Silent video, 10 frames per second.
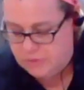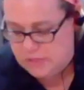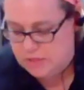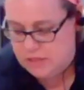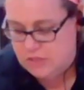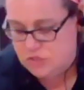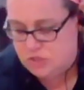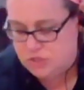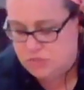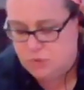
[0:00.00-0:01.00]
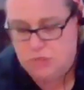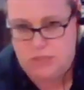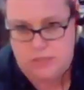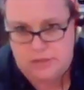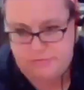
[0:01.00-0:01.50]
And the kids just really
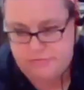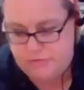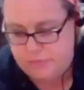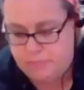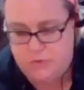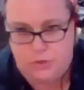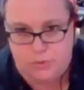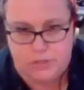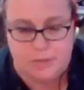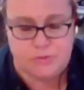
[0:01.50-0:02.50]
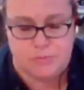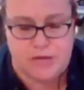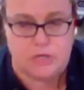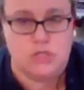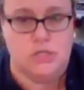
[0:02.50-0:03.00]
love it comes with
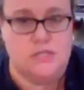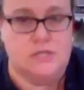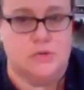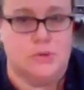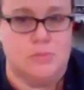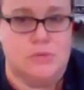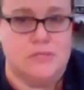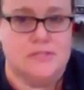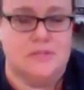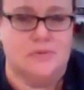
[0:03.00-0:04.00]
mac and cheese and green beans.